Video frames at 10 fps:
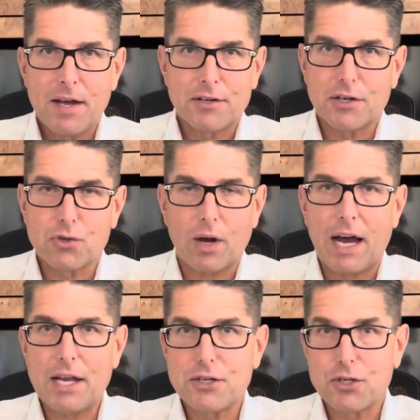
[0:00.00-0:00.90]
to
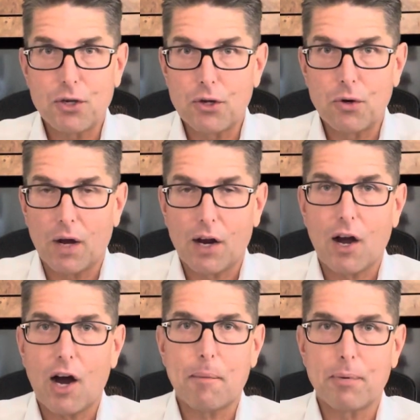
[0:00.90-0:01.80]
try to
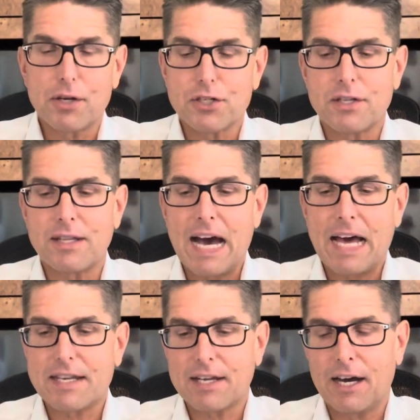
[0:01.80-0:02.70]
accomplish that